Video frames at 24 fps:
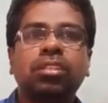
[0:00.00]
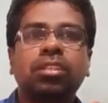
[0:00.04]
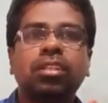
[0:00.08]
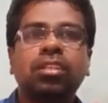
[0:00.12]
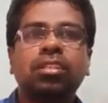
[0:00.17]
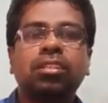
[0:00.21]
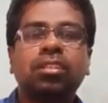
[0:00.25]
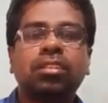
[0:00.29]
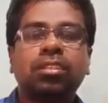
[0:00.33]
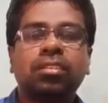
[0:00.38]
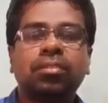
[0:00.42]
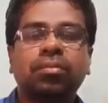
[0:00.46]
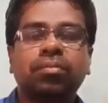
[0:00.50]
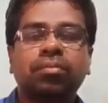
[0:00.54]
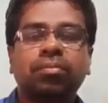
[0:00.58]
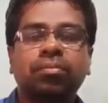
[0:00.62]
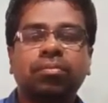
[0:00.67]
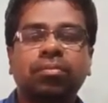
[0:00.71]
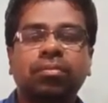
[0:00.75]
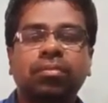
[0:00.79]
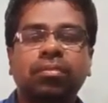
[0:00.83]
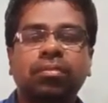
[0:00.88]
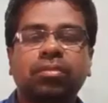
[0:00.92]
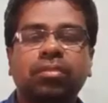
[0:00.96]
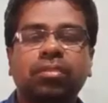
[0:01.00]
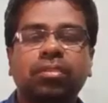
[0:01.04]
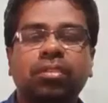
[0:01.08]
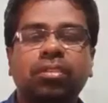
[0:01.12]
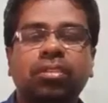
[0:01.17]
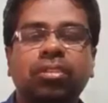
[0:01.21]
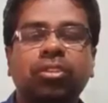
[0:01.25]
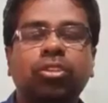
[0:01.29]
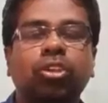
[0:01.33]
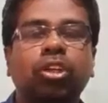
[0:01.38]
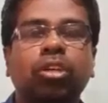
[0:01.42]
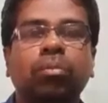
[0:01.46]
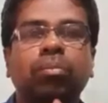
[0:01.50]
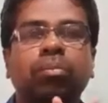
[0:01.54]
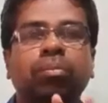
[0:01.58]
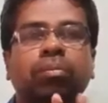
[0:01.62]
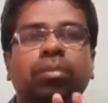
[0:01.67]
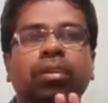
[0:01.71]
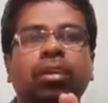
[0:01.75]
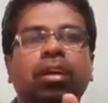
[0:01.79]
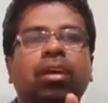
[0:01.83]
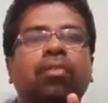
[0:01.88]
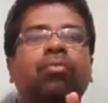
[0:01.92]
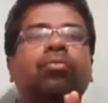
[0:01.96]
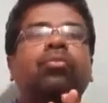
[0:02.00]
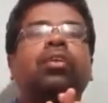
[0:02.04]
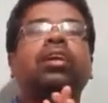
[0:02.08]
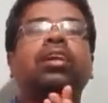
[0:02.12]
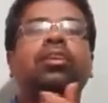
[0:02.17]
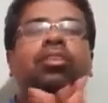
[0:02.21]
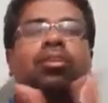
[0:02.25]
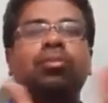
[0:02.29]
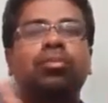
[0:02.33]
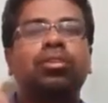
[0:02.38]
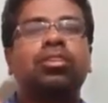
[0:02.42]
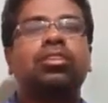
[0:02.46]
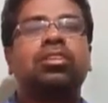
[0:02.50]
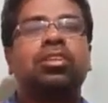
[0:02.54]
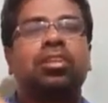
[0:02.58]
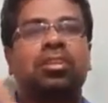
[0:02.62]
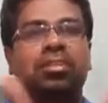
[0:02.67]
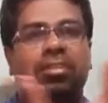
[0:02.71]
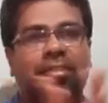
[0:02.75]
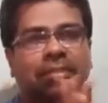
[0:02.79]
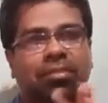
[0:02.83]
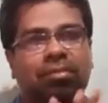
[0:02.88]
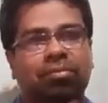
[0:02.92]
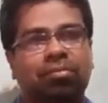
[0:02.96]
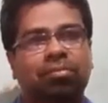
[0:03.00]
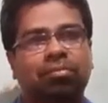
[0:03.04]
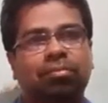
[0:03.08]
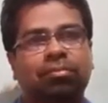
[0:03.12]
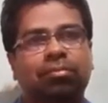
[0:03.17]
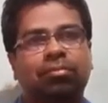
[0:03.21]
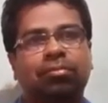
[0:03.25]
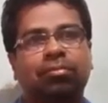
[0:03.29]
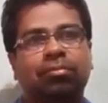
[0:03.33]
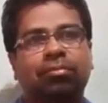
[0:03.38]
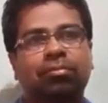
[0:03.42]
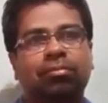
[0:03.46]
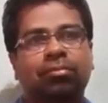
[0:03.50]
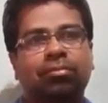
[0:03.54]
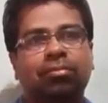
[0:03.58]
So mistakes, don't be afraid of the mistakes.